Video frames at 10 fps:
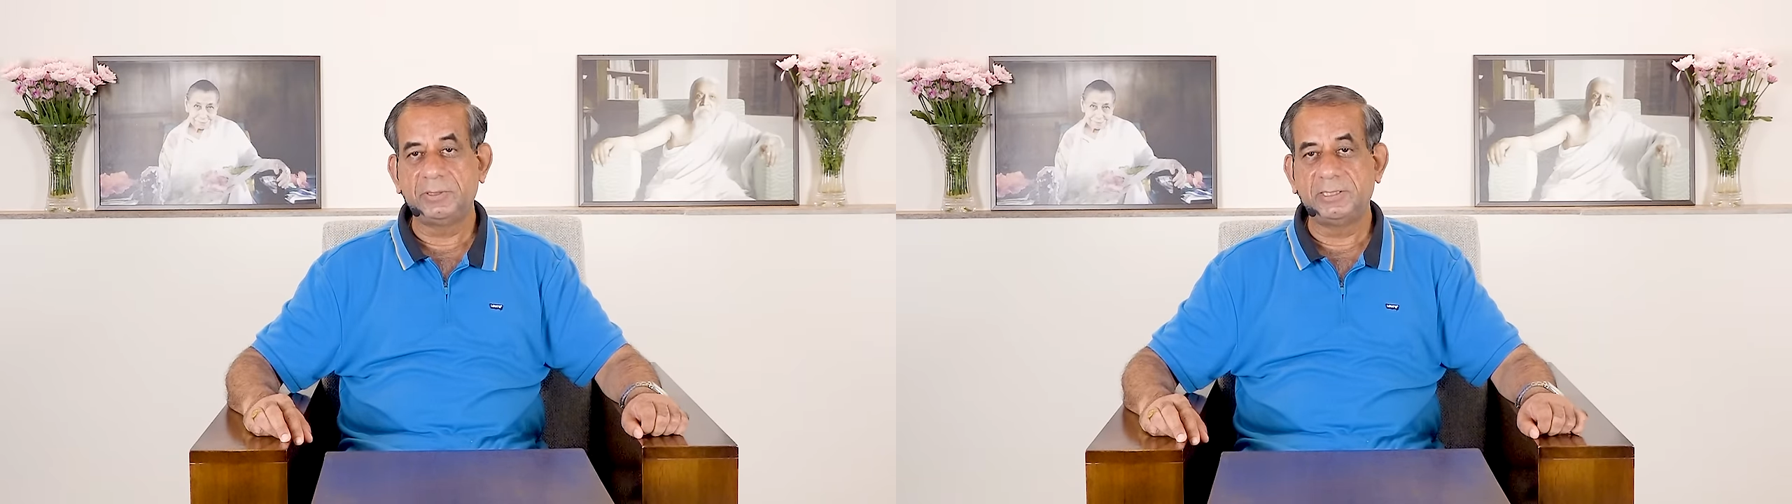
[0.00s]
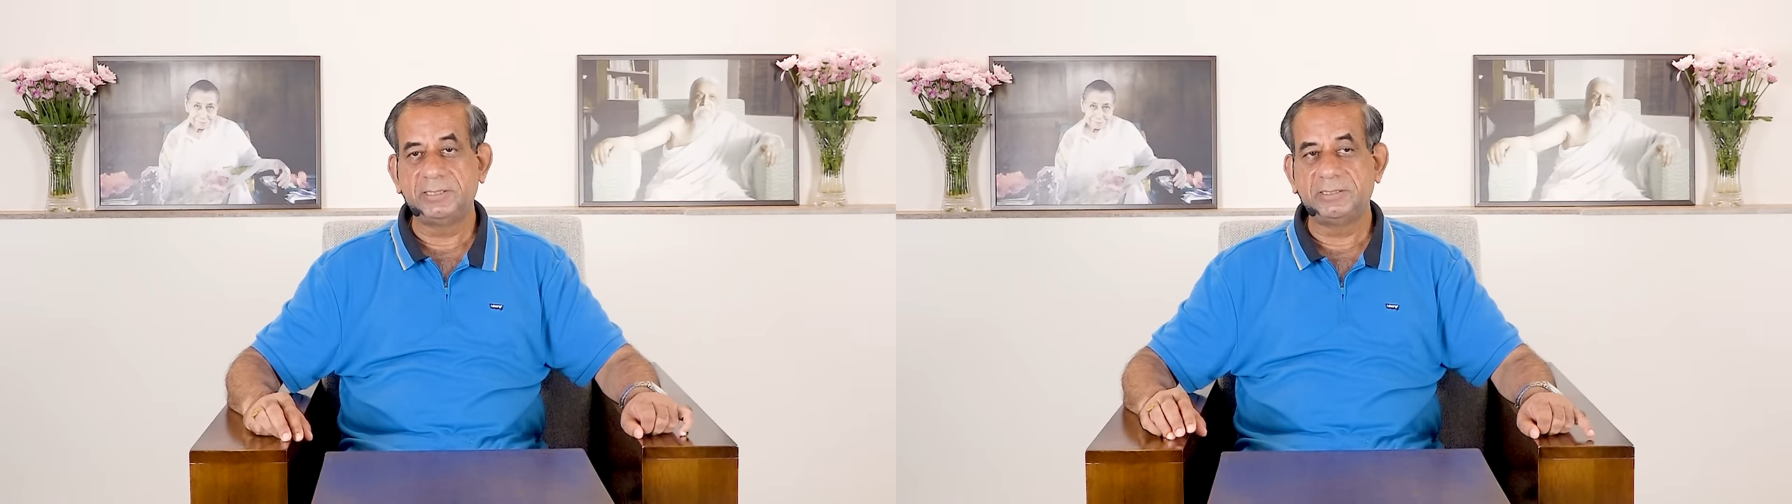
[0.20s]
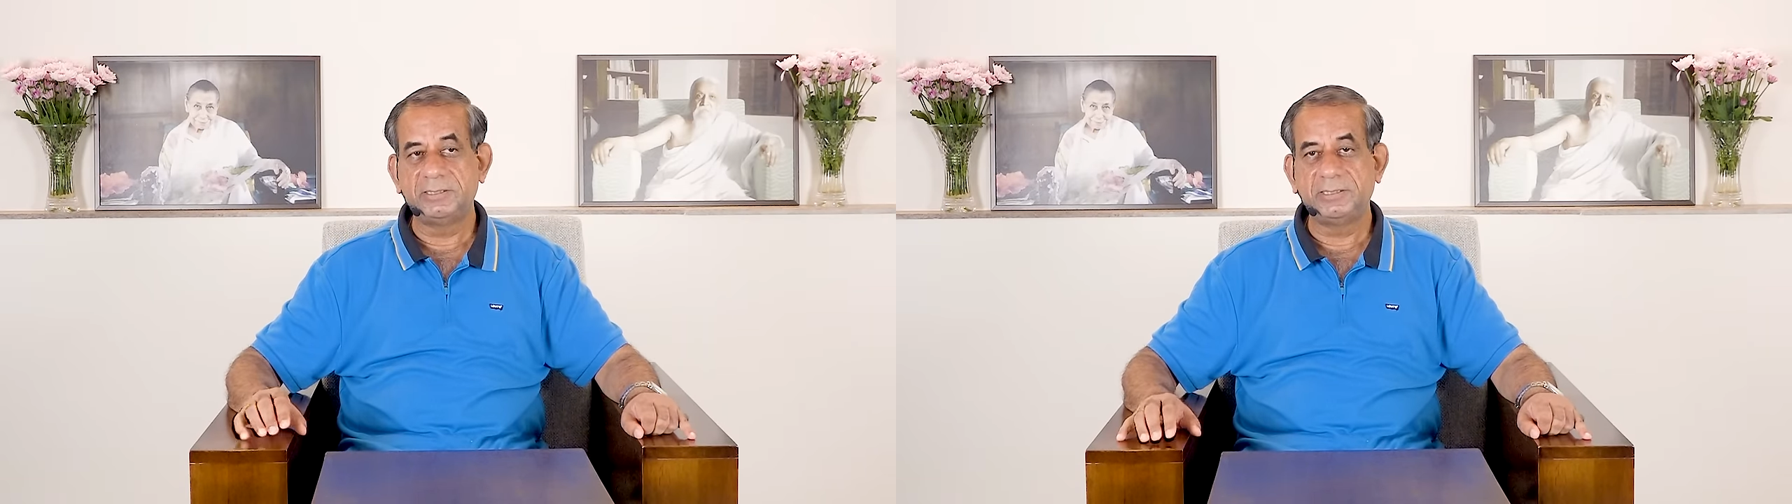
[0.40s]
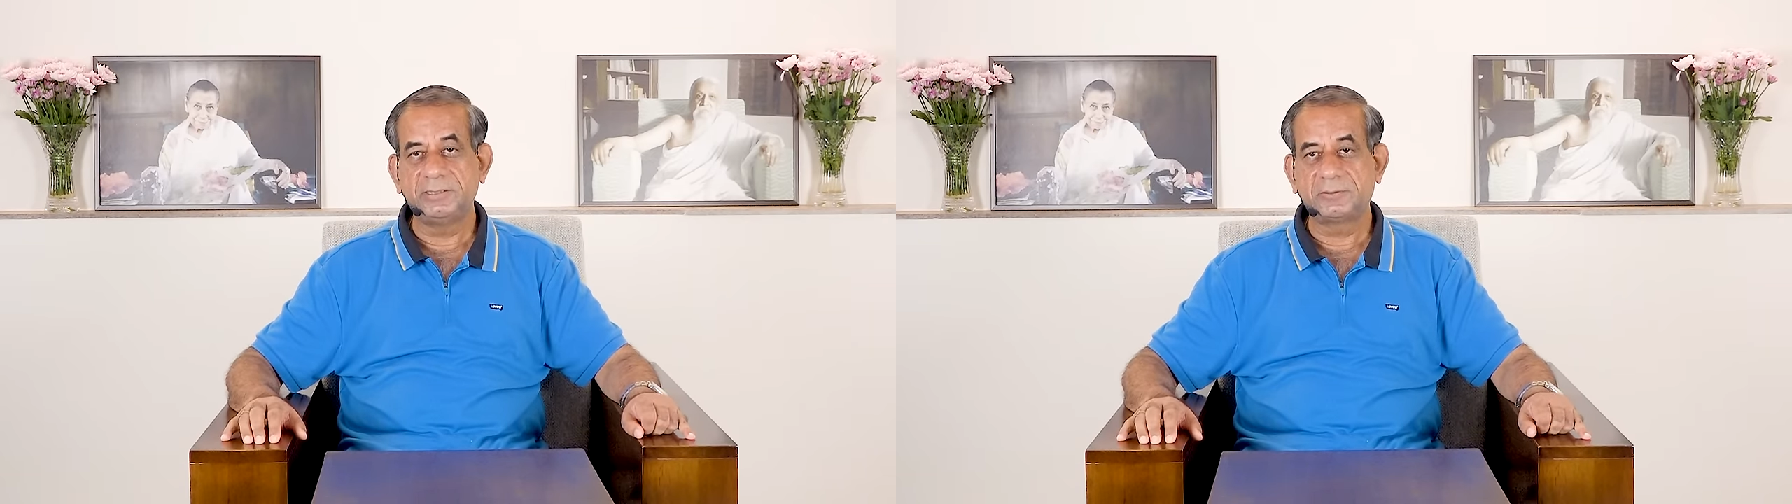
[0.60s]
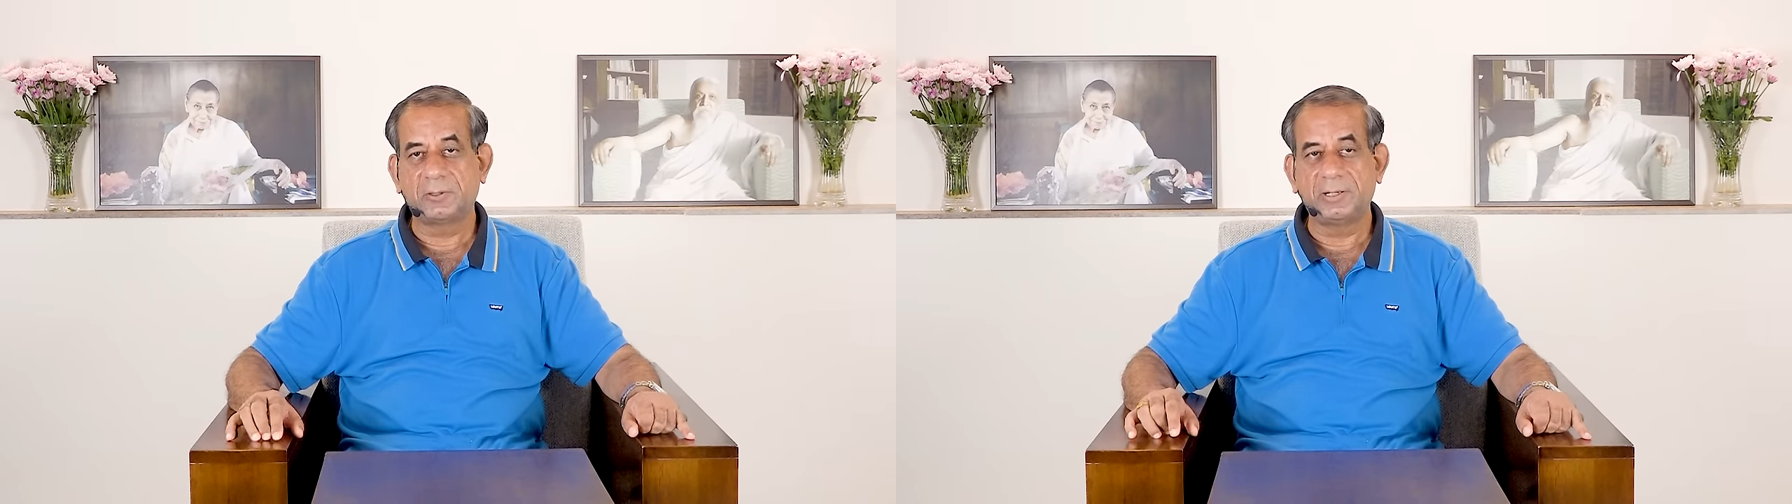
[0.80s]
with this
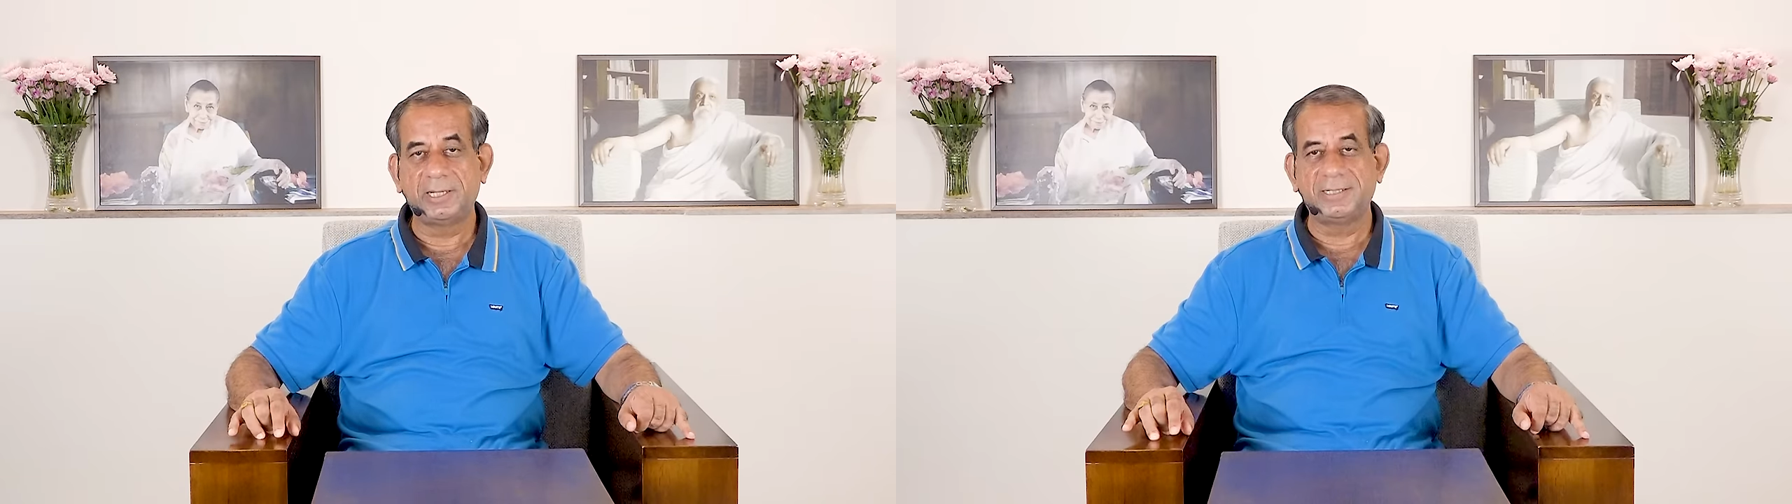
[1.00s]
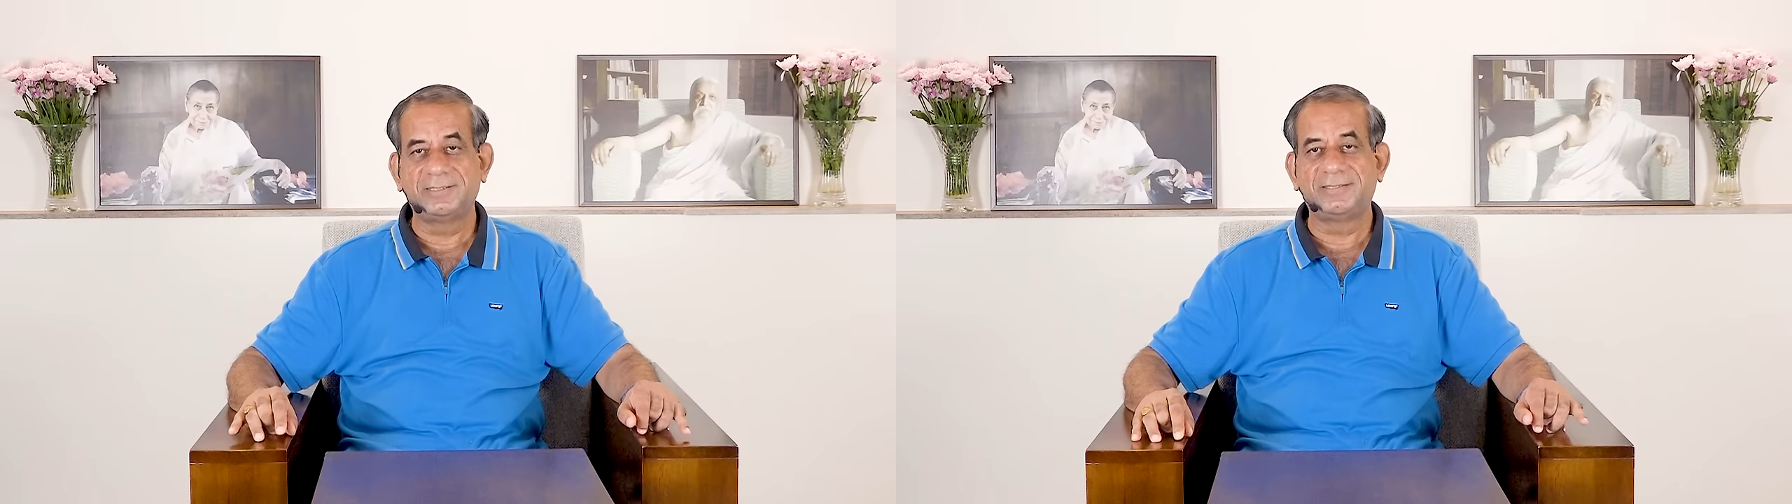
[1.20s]
disease called